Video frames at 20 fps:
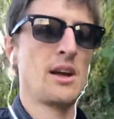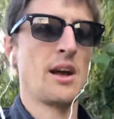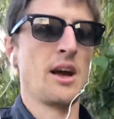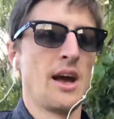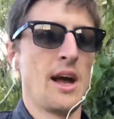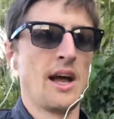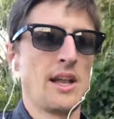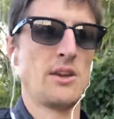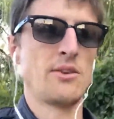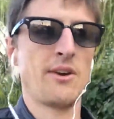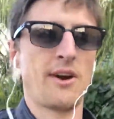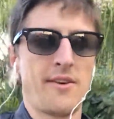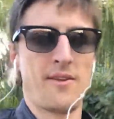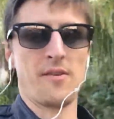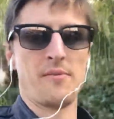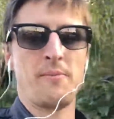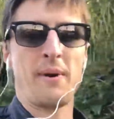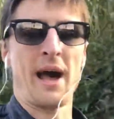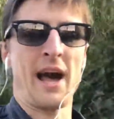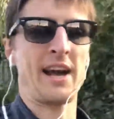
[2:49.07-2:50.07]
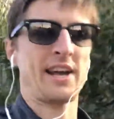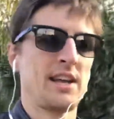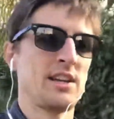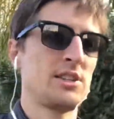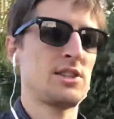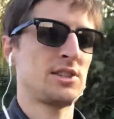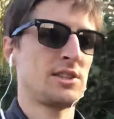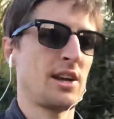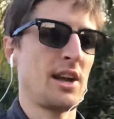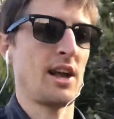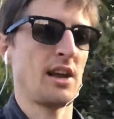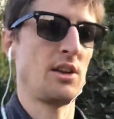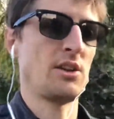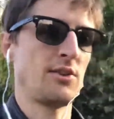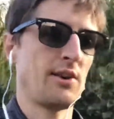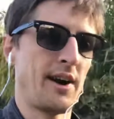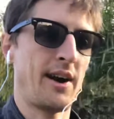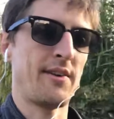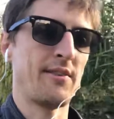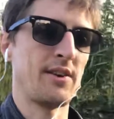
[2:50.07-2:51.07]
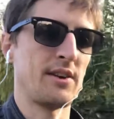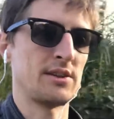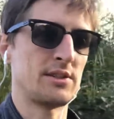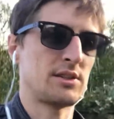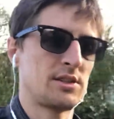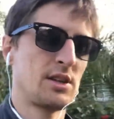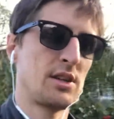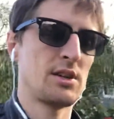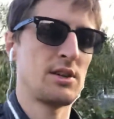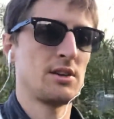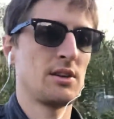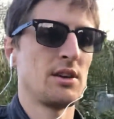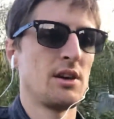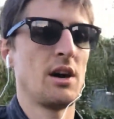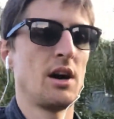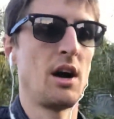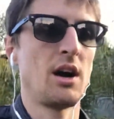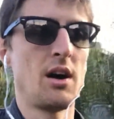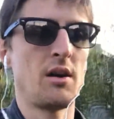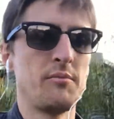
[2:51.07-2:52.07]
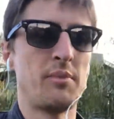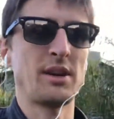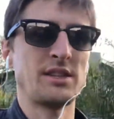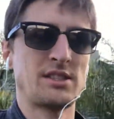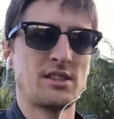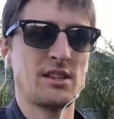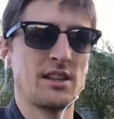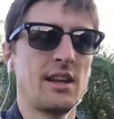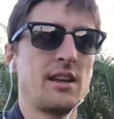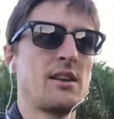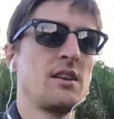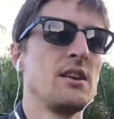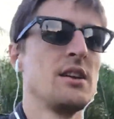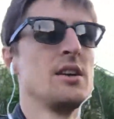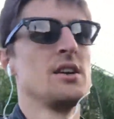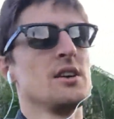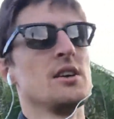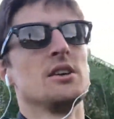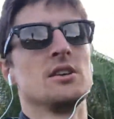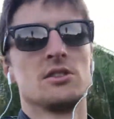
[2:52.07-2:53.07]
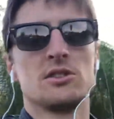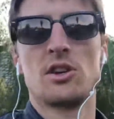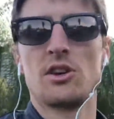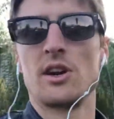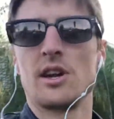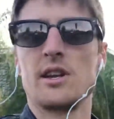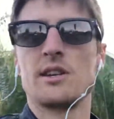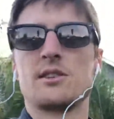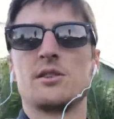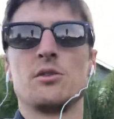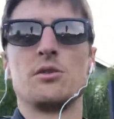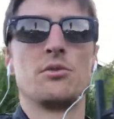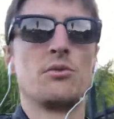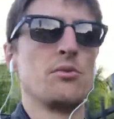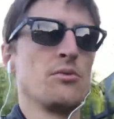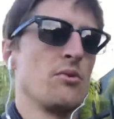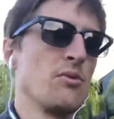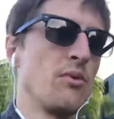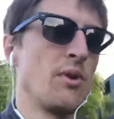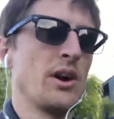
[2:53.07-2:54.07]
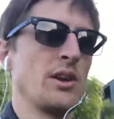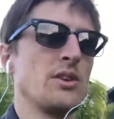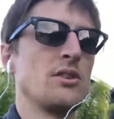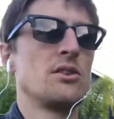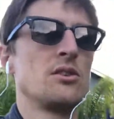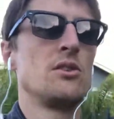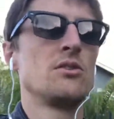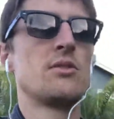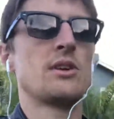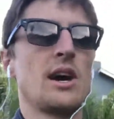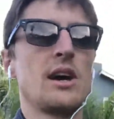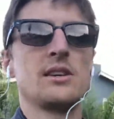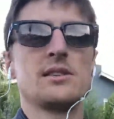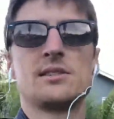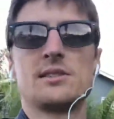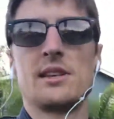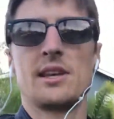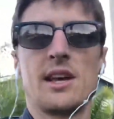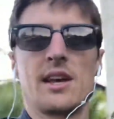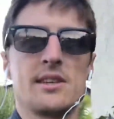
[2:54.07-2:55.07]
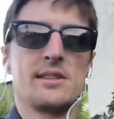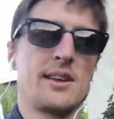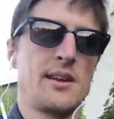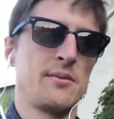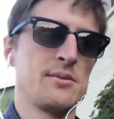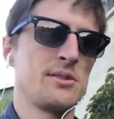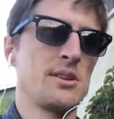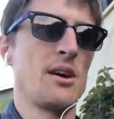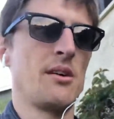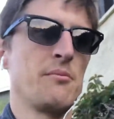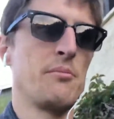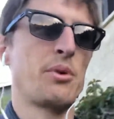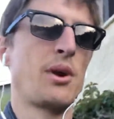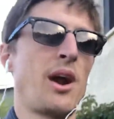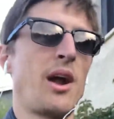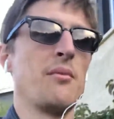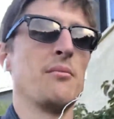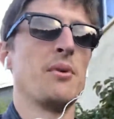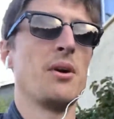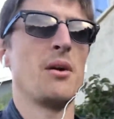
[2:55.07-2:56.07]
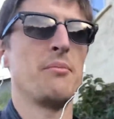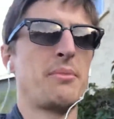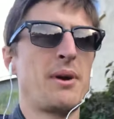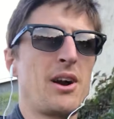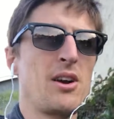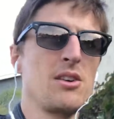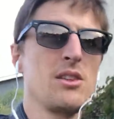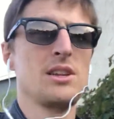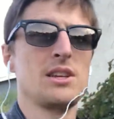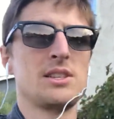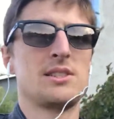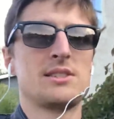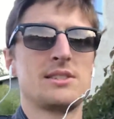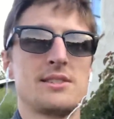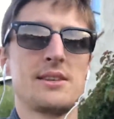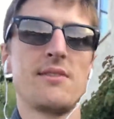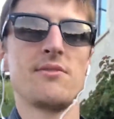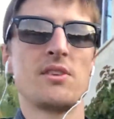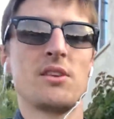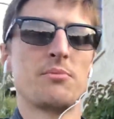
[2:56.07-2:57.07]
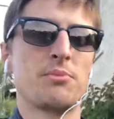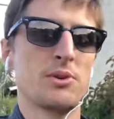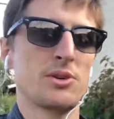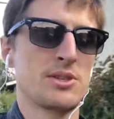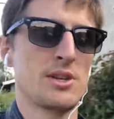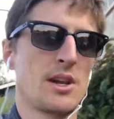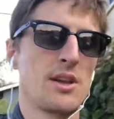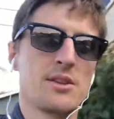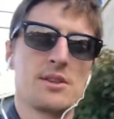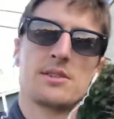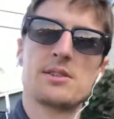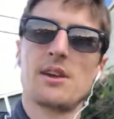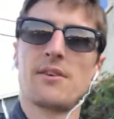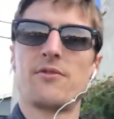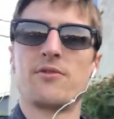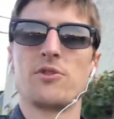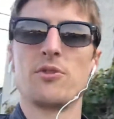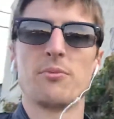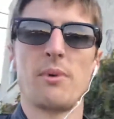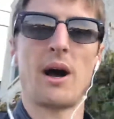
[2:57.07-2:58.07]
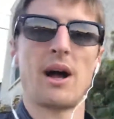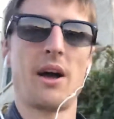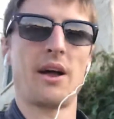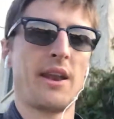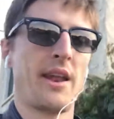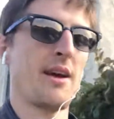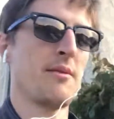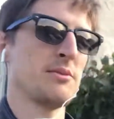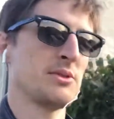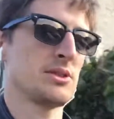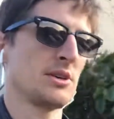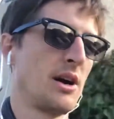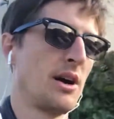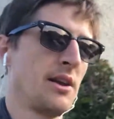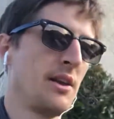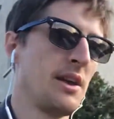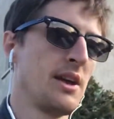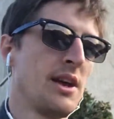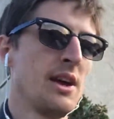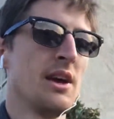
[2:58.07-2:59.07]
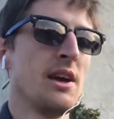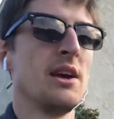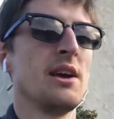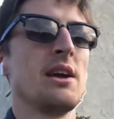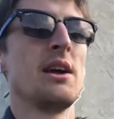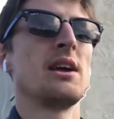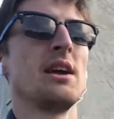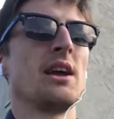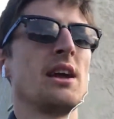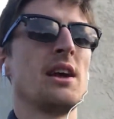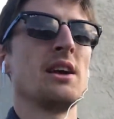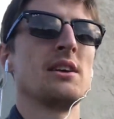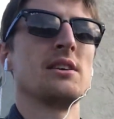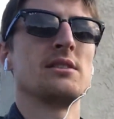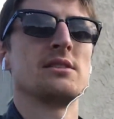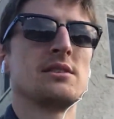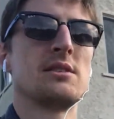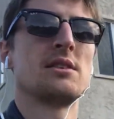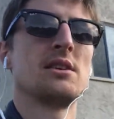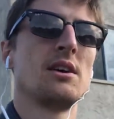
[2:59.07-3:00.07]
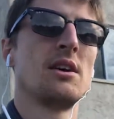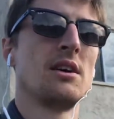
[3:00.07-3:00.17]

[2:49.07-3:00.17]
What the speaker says: and you have it packaged, and you have it basically turn into what you guys see as Amazon Prime. Apparently 70% of the stuff you buy on Amazon is